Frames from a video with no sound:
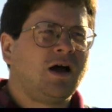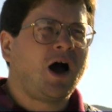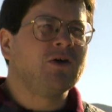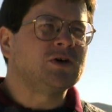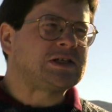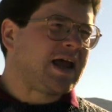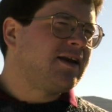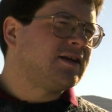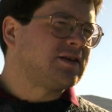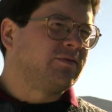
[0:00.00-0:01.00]

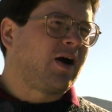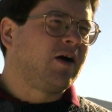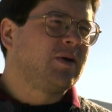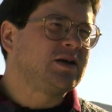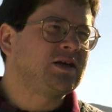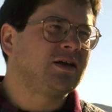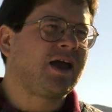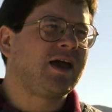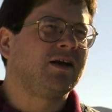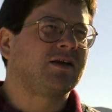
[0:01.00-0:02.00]
understand its environment,
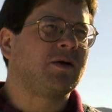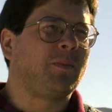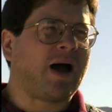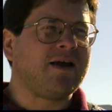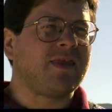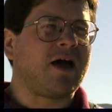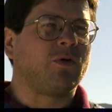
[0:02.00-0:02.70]
and combine that